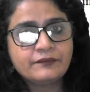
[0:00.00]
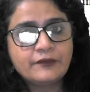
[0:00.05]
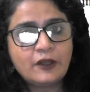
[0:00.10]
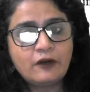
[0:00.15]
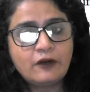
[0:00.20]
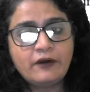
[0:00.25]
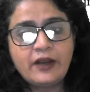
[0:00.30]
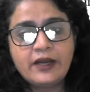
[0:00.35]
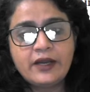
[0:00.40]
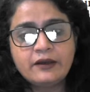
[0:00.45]

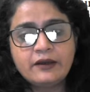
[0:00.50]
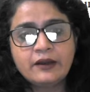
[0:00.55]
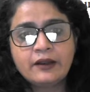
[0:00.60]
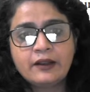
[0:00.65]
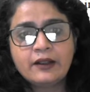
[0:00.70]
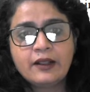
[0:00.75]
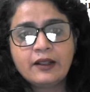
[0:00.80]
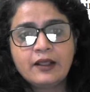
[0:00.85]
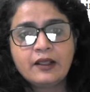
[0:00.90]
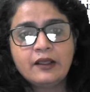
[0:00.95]
Alright?
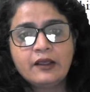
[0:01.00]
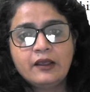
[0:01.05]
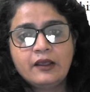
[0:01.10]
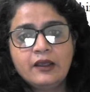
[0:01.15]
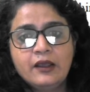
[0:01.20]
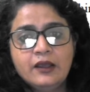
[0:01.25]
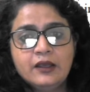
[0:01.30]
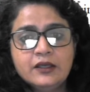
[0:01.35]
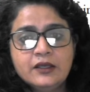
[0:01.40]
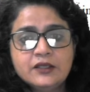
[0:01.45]

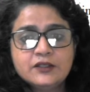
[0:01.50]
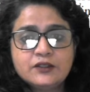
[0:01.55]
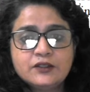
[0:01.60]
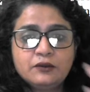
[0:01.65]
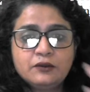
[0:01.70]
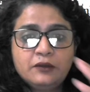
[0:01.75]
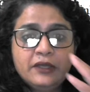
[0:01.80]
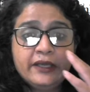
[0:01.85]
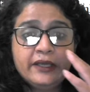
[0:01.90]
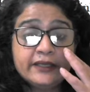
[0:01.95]

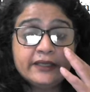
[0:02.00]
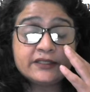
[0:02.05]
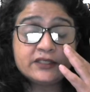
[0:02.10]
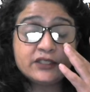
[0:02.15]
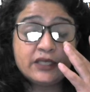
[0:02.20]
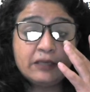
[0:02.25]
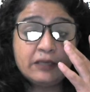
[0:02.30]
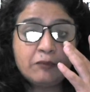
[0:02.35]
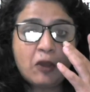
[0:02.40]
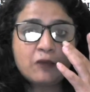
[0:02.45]
So
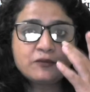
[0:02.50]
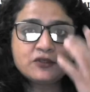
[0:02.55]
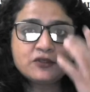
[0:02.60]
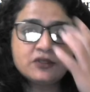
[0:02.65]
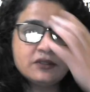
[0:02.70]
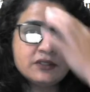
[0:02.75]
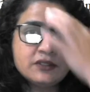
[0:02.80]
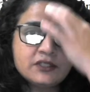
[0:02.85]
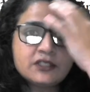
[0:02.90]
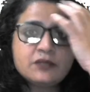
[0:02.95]
extreme
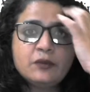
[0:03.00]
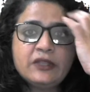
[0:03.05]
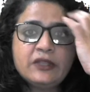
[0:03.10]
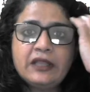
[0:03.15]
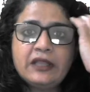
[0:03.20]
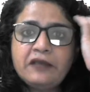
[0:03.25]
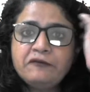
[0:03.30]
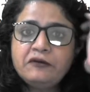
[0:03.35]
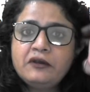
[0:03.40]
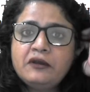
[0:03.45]
options with
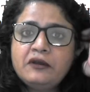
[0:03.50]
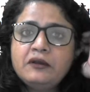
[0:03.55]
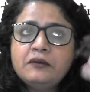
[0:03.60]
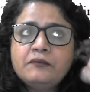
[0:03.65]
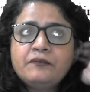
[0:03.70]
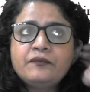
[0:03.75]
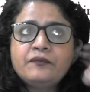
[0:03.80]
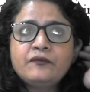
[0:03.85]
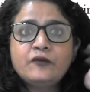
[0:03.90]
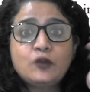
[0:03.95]
never,
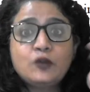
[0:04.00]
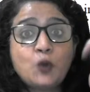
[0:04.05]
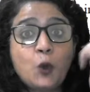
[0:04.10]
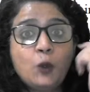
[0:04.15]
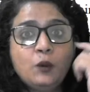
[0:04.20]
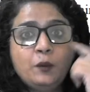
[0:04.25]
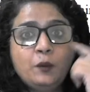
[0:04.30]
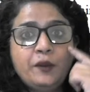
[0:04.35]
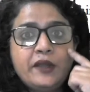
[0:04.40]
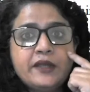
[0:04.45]
with
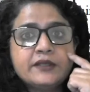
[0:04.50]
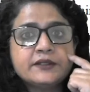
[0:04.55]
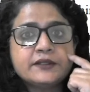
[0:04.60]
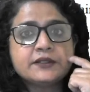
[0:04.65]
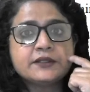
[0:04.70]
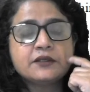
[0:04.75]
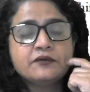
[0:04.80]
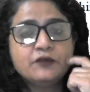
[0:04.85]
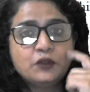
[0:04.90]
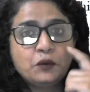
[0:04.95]

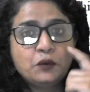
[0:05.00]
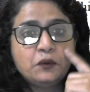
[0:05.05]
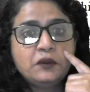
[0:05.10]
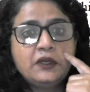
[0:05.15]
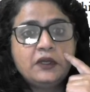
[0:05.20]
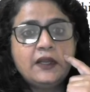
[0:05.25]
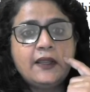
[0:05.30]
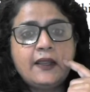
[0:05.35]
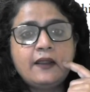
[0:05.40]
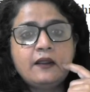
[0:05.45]
always, with
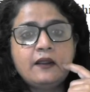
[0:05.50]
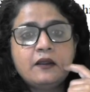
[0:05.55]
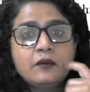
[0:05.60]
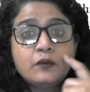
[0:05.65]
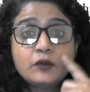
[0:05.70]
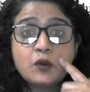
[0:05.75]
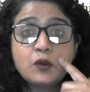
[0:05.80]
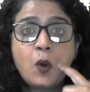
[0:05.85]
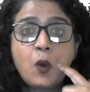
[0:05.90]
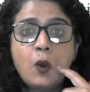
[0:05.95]
only,
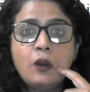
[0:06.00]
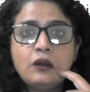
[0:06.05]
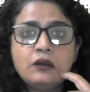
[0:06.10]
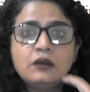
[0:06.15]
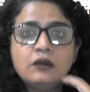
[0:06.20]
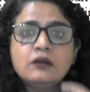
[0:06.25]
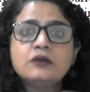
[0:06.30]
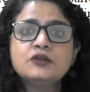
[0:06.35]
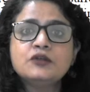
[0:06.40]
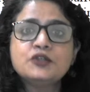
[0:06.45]
with
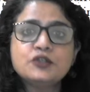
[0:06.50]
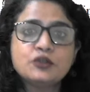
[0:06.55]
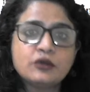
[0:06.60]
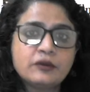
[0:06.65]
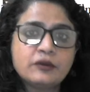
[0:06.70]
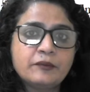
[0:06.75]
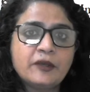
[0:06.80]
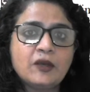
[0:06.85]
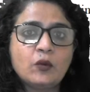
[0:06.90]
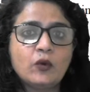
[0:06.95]
all
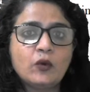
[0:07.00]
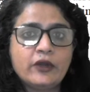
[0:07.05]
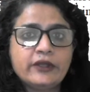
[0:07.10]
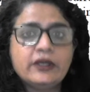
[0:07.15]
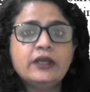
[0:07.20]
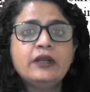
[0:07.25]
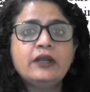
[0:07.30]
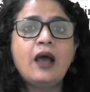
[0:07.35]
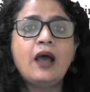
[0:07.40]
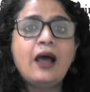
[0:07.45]
should be
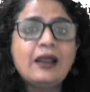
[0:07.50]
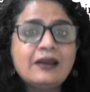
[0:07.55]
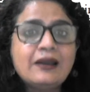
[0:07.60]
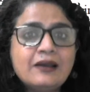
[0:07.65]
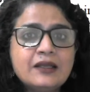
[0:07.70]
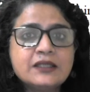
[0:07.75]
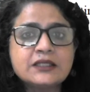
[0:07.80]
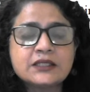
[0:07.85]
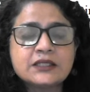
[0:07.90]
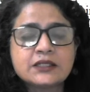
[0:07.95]
avoided
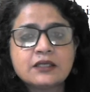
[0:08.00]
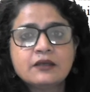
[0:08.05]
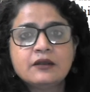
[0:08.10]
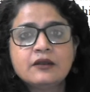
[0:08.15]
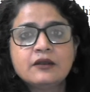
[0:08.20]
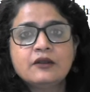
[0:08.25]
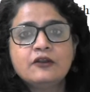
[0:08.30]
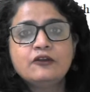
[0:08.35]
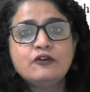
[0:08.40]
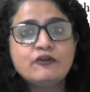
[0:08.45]
unless
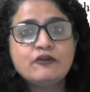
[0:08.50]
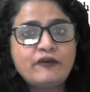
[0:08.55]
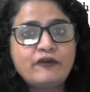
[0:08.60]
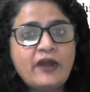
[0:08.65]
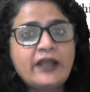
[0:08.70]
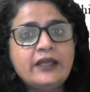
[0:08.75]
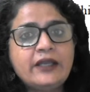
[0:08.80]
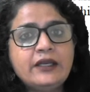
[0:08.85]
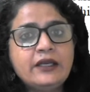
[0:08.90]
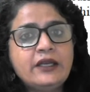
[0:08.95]
you
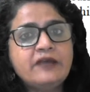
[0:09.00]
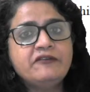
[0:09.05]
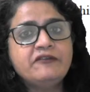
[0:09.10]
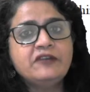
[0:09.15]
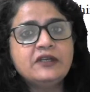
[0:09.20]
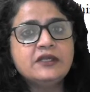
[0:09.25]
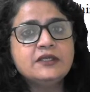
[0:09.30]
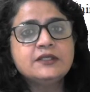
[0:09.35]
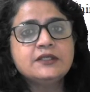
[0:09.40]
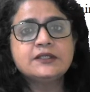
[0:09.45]
find an
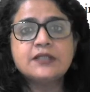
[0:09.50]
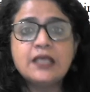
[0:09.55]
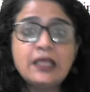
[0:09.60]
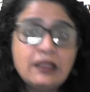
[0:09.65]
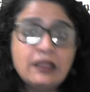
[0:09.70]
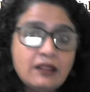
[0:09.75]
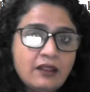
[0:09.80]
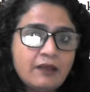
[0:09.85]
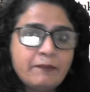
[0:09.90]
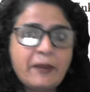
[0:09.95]
evidence
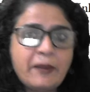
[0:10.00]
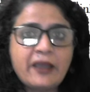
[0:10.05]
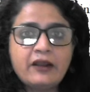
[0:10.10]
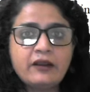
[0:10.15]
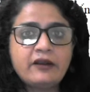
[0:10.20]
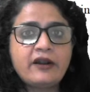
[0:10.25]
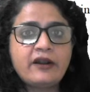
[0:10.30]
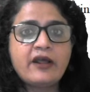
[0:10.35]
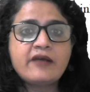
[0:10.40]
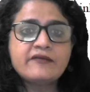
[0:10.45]
in the
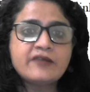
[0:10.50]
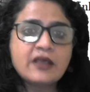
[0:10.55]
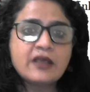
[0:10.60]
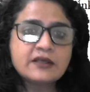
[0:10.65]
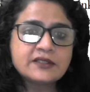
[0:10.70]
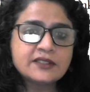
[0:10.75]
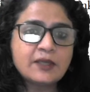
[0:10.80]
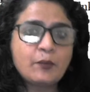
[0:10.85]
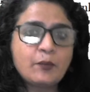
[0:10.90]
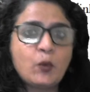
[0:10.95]
paragraph
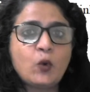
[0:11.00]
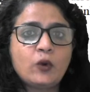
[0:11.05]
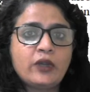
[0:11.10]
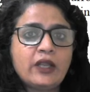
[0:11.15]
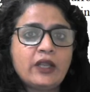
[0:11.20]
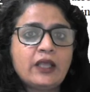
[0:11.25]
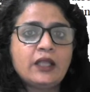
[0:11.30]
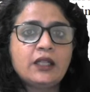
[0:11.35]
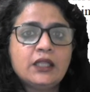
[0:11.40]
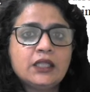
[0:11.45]

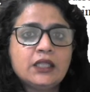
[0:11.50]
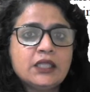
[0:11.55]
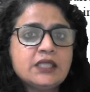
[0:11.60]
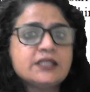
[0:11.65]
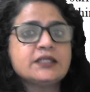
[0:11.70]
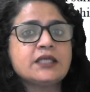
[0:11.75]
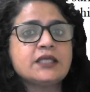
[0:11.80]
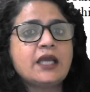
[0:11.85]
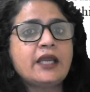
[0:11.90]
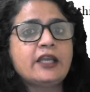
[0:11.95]
supporting
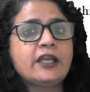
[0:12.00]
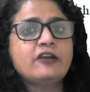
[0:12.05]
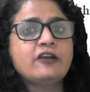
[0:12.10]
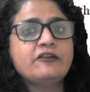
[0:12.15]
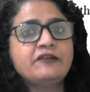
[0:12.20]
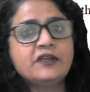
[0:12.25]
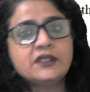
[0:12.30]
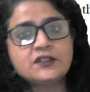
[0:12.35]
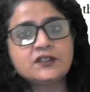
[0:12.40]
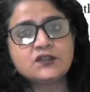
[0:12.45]
this kind
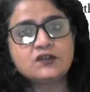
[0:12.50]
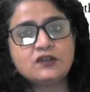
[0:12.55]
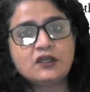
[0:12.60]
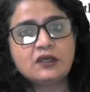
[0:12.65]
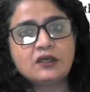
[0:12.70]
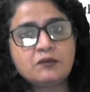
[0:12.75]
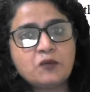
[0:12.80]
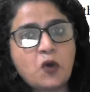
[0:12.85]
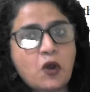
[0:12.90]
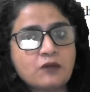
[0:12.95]
of
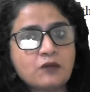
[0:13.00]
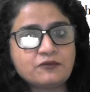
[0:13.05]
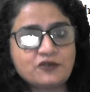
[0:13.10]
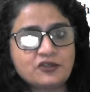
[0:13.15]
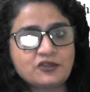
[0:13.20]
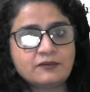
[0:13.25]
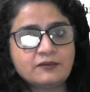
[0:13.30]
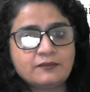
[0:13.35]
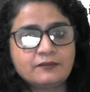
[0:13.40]
extreme option.